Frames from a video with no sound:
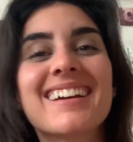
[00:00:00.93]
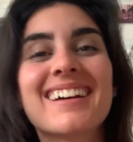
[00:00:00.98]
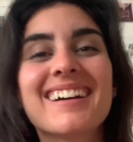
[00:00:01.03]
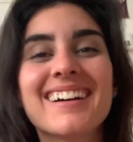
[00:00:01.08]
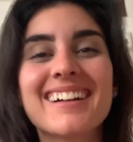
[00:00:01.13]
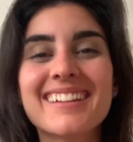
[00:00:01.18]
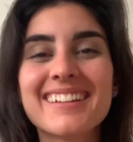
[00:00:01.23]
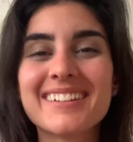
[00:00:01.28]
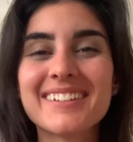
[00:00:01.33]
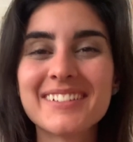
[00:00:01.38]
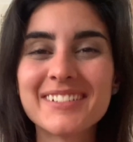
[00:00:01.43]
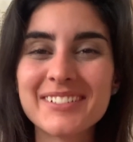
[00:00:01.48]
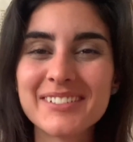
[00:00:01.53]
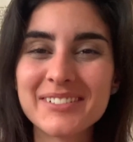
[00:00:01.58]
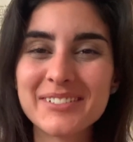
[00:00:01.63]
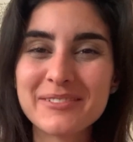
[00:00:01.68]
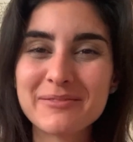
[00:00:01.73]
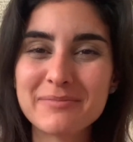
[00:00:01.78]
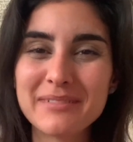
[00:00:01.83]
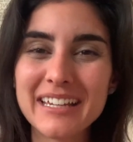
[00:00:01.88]

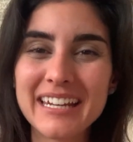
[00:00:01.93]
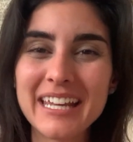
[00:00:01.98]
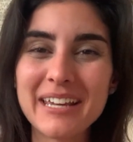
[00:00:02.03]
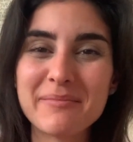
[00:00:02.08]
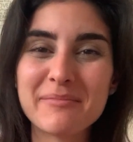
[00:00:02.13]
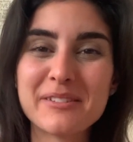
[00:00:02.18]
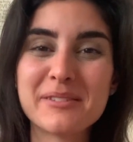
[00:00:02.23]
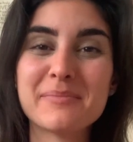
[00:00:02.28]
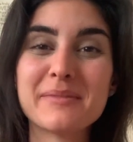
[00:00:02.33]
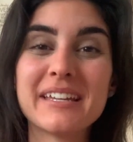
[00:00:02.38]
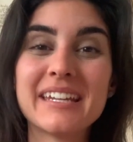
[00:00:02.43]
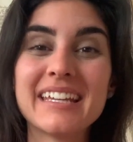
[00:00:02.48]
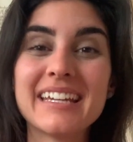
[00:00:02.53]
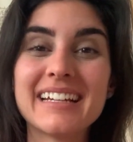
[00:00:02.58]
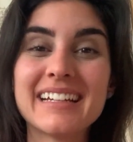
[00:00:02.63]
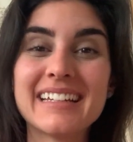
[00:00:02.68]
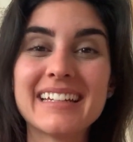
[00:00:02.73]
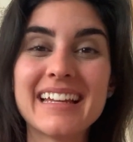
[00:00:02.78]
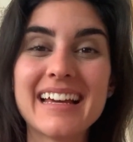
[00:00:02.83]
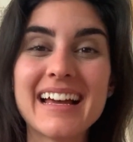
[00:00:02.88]
Hello, my name is
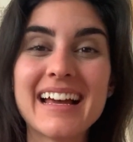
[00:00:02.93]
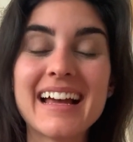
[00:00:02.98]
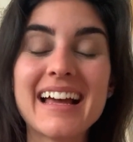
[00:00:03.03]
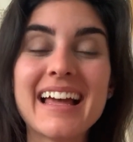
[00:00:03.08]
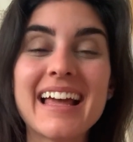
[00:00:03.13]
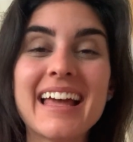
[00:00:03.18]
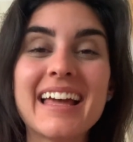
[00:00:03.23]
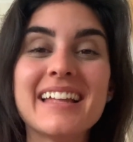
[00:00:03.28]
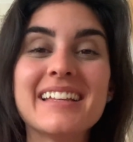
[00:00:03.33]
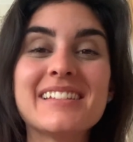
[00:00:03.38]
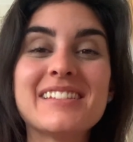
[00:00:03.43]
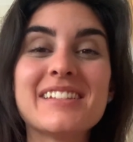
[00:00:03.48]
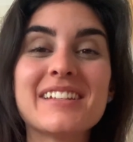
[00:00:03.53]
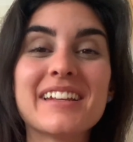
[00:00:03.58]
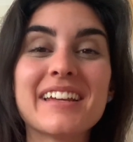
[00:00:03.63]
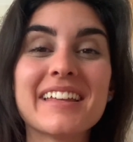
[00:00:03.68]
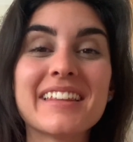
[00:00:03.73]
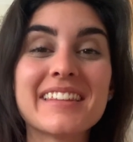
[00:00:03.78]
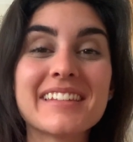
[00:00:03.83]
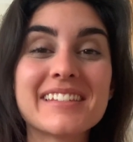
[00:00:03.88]
Mariana, and
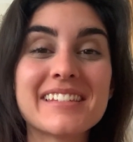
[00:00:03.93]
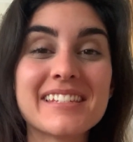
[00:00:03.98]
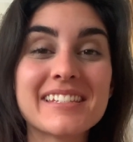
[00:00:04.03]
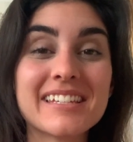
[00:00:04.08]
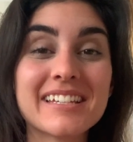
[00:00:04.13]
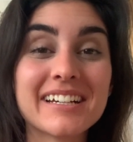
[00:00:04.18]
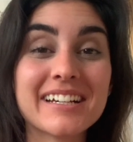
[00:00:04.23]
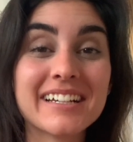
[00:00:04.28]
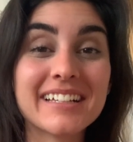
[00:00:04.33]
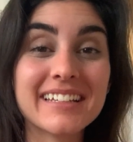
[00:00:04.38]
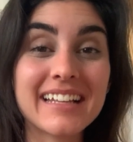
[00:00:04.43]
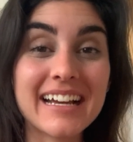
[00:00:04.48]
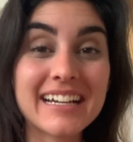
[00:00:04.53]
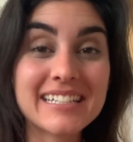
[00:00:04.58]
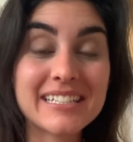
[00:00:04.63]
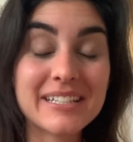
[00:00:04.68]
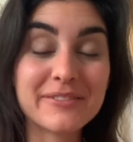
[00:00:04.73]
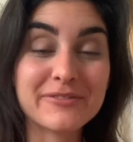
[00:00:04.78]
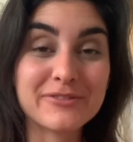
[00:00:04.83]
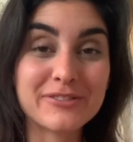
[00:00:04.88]
today this is a
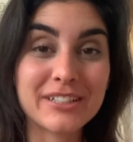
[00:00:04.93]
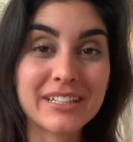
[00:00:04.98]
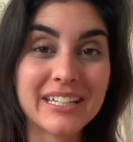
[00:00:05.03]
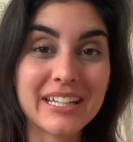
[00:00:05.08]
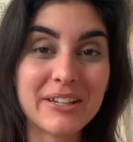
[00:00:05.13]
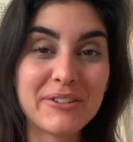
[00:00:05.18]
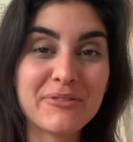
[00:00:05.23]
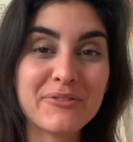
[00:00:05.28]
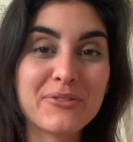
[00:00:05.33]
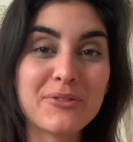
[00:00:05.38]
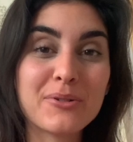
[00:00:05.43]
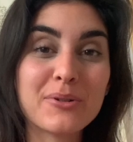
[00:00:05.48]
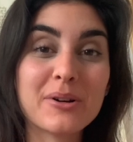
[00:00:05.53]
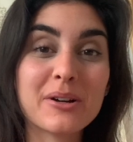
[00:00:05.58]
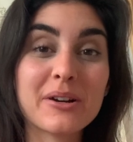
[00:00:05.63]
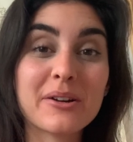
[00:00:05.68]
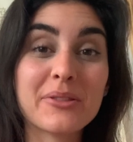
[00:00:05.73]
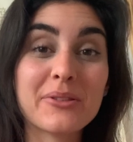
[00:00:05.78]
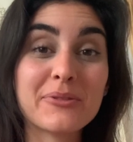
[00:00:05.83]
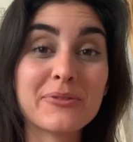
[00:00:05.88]
collective reading
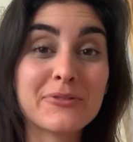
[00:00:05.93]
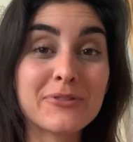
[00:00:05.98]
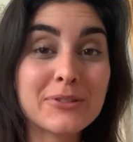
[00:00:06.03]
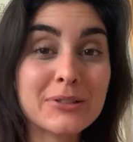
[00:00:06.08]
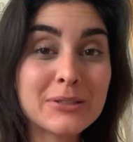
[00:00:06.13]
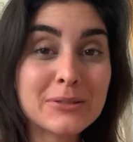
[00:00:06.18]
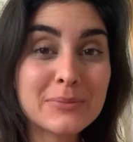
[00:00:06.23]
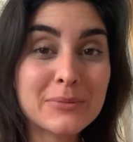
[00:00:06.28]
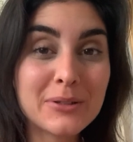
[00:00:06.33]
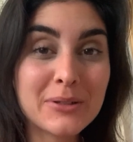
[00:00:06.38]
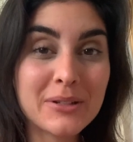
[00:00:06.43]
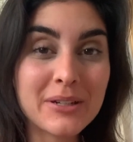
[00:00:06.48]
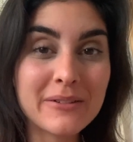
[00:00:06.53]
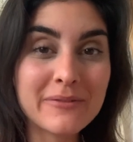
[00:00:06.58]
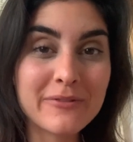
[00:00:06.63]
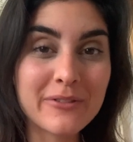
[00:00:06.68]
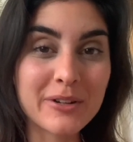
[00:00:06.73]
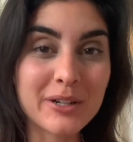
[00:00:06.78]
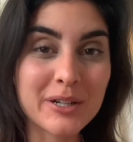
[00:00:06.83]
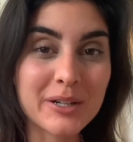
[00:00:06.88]
for the full moon in
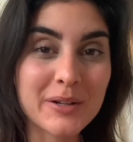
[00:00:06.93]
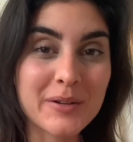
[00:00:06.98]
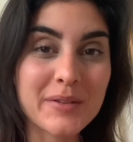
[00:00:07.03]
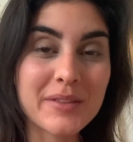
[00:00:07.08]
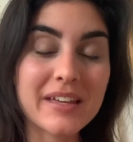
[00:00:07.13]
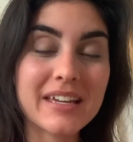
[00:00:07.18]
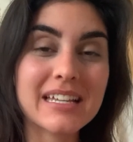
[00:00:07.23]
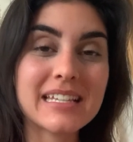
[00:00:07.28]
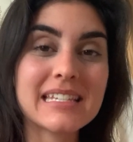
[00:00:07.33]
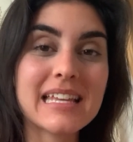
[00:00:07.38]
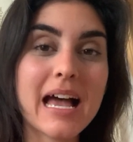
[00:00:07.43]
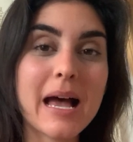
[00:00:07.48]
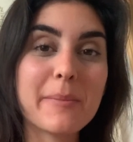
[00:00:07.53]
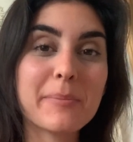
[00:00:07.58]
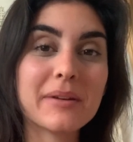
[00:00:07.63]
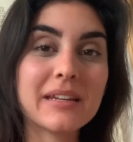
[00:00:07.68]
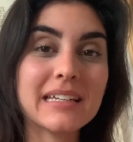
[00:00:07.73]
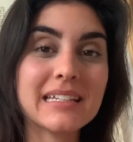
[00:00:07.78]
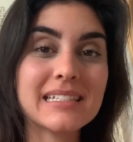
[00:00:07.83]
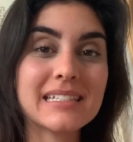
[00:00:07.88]
Virgo that is
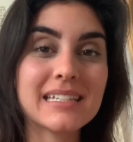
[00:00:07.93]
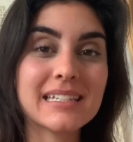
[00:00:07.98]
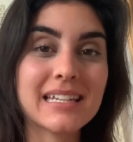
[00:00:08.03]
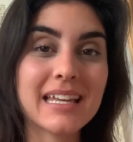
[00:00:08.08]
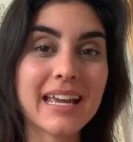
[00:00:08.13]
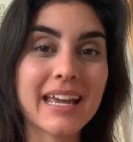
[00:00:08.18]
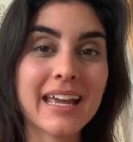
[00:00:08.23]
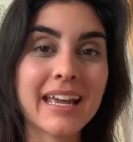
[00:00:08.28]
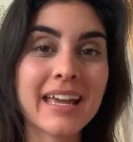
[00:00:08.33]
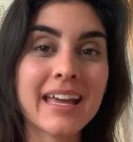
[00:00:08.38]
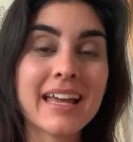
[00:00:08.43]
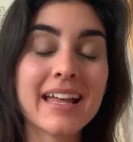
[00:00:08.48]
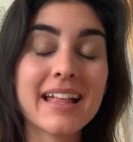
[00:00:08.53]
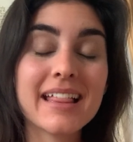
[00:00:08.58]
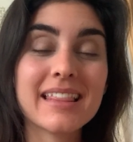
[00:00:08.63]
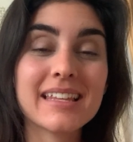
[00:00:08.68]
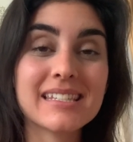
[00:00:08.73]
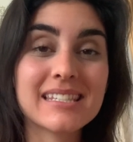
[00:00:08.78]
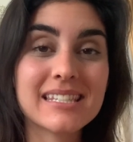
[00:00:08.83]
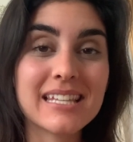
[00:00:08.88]
happening today,
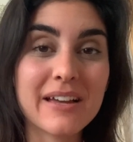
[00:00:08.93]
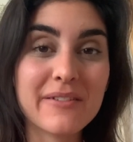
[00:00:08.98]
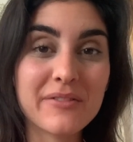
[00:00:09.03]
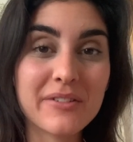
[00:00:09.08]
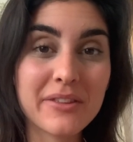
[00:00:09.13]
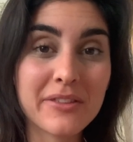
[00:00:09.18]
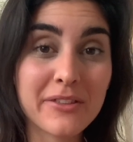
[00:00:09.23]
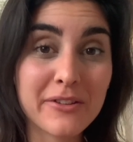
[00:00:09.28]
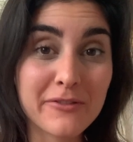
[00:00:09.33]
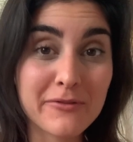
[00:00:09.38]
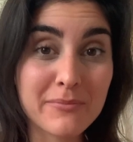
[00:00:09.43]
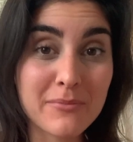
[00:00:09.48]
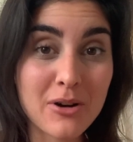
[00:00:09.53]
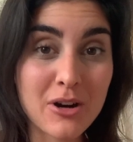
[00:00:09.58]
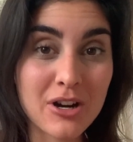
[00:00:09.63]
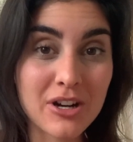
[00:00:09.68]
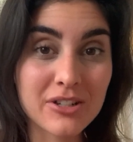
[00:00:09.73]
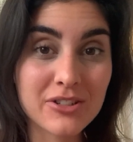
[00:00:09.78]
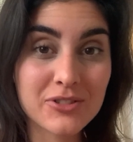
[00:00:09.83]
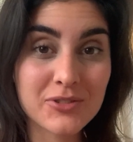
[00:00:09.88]
the 7th of
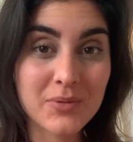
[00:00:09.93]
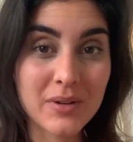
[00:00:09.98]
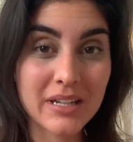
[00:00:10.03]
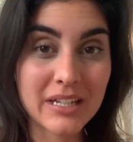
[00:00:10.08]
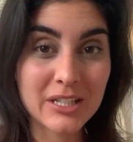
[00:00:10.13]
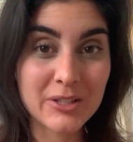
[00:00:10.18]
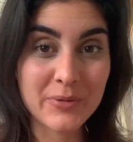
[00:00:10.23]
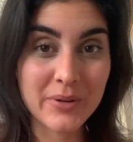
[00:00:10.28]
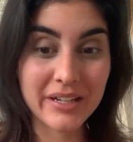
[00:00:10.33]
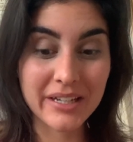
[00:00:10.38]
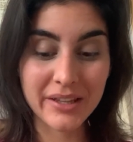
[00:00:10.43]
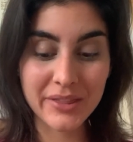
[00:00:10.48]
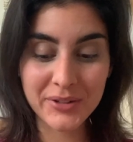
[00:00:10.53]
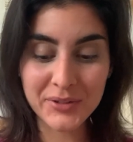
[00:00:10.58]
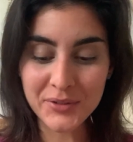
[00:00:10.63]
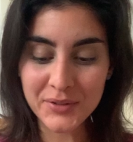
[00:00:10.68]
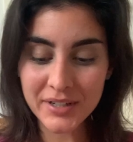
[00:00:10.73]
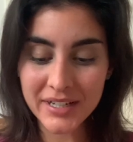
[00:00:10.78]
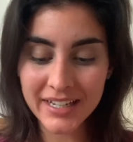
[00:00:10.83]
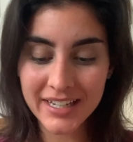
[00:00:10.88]
March
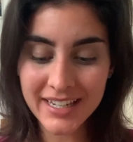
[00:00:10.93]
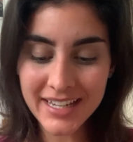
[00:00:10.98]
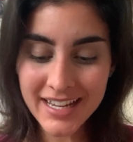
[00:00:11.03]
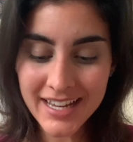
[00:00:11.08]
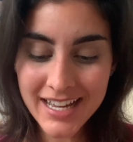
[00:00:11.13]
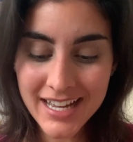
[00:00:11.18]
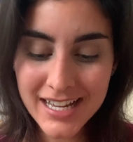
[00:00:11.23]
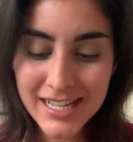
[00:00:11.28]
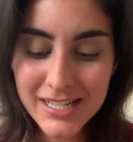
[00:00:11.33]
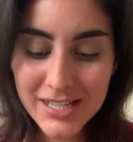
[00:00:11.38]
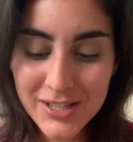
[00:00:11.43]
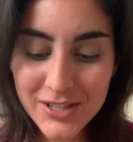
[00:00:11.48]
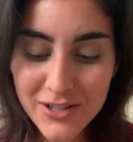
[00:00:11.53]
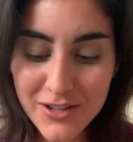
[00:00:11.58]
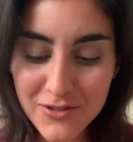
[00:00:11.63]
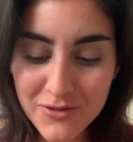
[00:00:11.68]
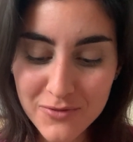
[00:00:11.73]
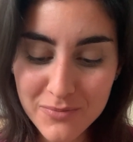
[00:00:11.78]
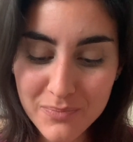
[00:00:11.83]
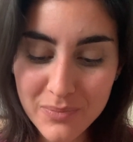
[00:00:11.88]
2023.
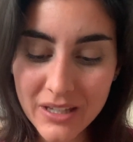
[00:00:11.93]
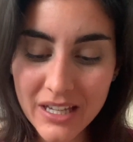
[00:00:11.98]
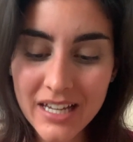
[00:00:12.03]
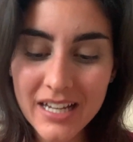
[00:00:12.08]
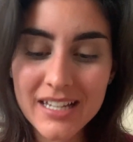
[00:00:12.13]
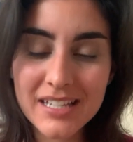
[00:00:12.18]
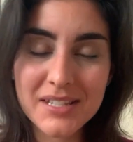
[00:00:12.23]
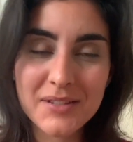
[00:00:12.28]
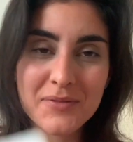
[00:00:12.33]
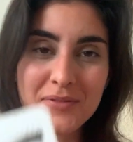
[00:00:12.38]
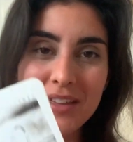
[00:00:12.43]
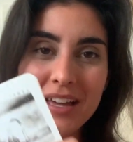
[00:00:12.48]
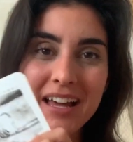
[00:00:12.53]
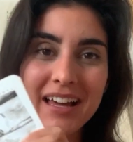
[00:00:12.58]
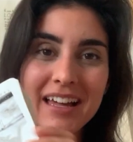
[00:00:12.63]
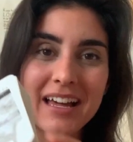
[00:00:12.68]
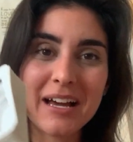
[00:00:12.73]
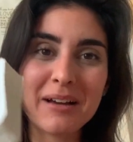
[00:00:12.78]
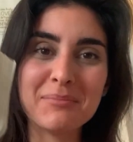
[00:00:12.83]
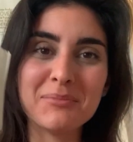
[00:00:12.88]
So because of
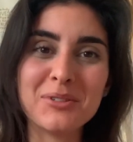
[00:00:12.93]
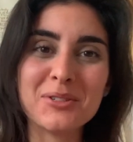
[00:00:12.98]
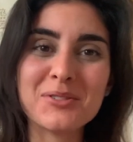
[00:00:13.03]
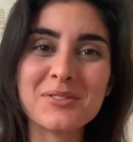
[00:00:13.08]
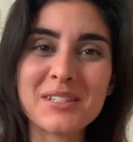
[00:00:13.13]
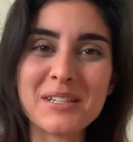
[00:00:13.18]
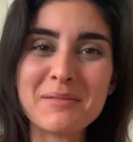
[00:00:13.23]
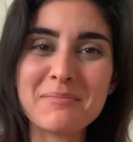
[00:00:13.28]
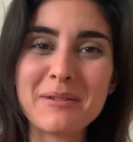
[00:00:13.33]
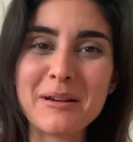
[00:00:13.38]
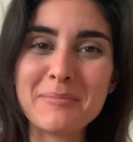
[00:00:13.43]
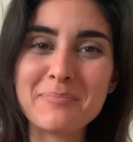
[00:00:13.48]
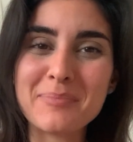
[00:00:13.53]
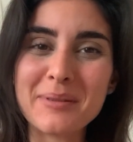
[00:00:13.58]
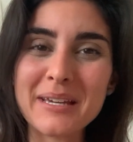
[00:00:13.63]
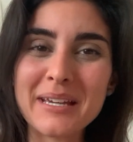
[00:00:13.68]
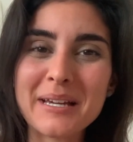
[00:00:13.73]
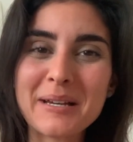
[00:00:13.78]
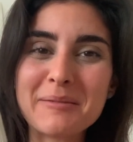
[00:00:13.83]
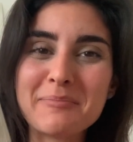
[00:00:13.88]
that, I'm using my
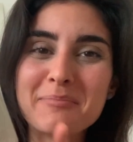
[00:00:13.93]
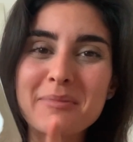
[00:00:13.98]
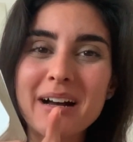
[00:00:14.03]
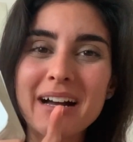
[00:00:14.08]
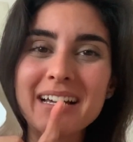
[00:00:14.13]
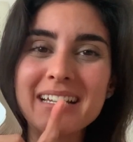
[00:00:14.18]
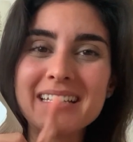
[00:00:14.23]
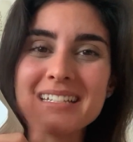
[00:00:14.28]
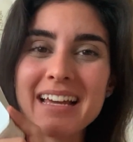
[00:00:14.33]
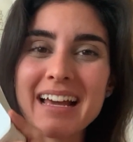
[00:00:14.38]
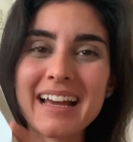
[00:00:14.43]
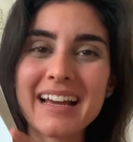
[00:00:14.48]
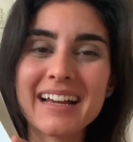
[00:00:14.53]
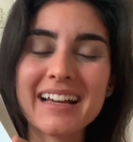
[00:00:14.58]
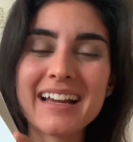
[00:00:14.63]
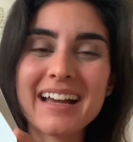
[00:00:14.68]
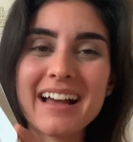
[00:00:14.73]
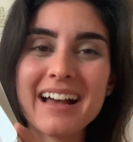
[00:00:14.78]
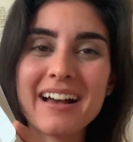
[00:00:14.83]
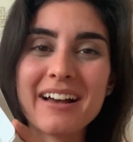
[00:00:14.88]
big combined
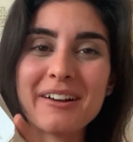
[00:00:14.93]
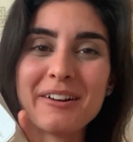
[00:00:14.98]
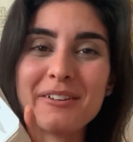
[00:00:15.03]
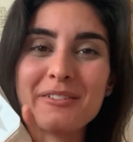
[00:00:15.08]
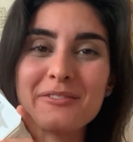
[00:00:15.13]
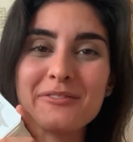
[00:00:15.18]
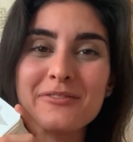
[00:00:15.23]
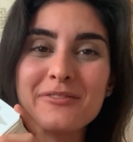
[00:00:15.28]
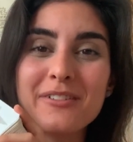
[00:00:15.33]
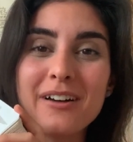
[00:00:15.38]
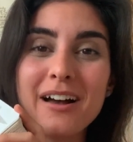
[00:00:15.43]
deck of